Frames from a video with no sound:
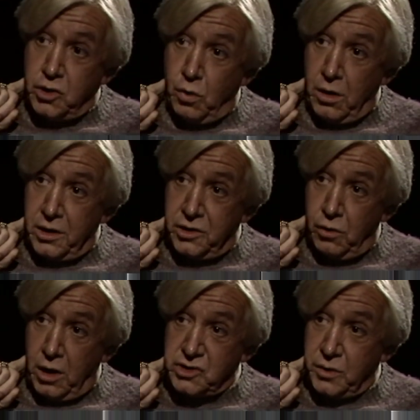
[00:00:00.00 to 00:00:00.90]
A lot of good
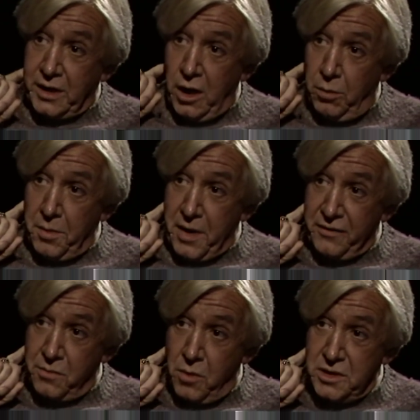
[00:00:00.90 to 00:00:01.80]
places. You are doing an album
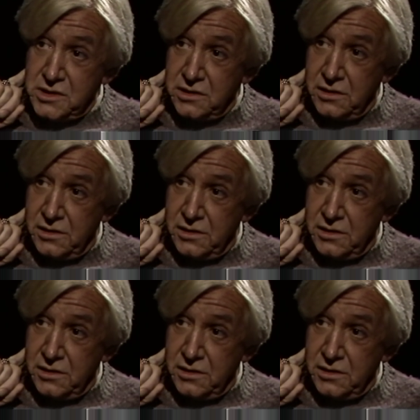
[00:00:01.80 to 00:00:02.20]
right at the moment?